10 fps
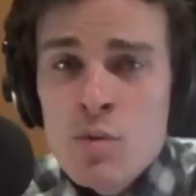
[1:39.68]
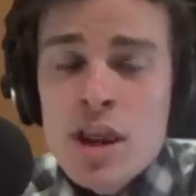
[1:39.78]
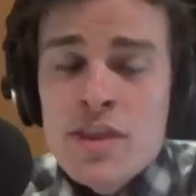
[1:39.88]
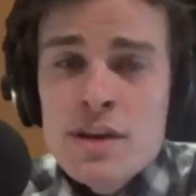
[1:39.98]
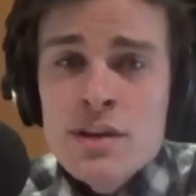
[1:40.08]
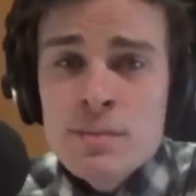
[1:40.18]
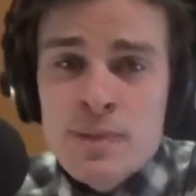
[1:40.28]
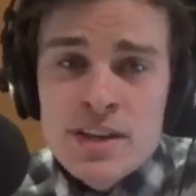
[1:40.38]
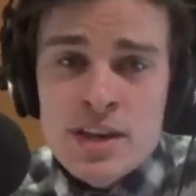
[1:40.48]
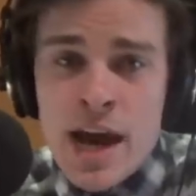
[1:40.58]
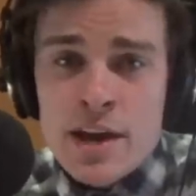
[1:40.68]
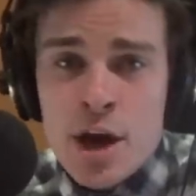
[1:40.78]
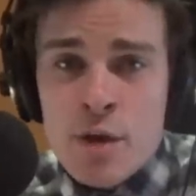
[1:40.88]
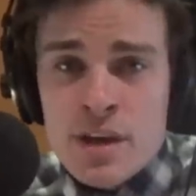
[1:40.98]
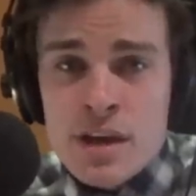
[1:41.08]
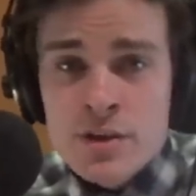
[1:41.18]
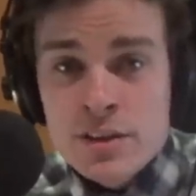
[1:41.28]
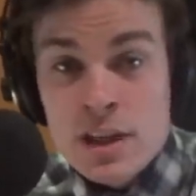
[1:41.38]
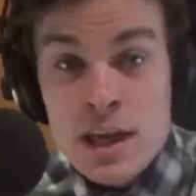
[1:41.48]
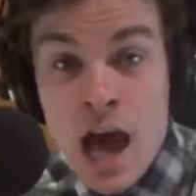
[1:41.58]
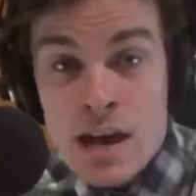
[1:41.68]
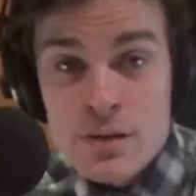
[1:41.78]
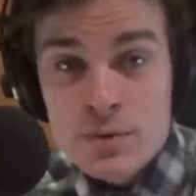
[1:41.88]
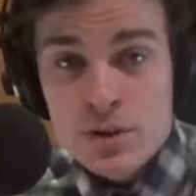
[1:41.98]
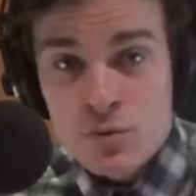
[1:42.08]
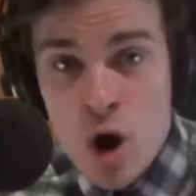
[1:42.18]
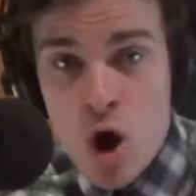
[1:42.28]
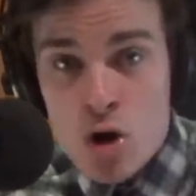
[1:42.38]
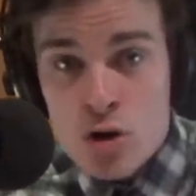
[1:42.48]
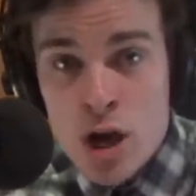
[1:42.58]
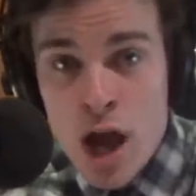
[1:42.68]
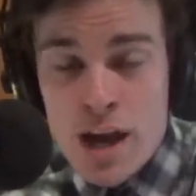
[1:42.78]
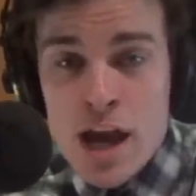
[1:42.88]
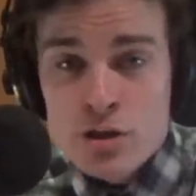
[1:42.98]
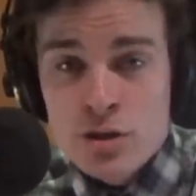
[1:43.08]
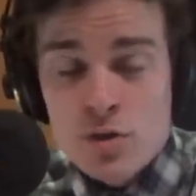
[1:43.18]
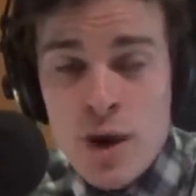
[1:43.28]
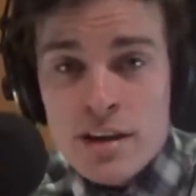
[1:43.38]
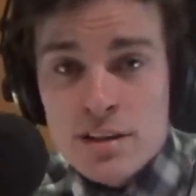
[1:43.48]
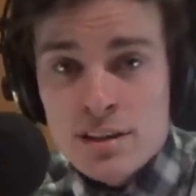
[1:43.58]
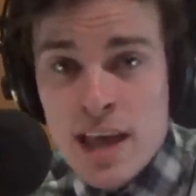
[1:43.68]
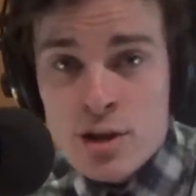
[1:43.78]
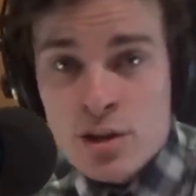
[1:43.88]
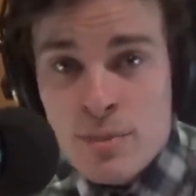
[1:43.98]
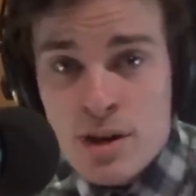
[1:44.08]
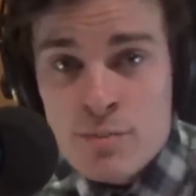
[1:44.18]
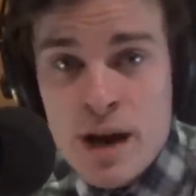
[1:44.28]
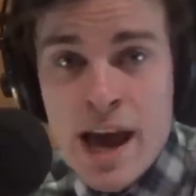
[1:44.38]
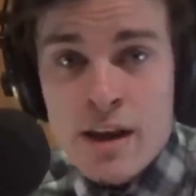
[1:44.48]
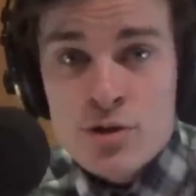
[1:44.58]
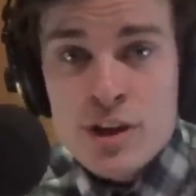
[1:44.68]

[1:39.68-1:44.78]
Well, I think that the big take-home here is that Gandhi was wrong. A nation's greatness is actually measured by how it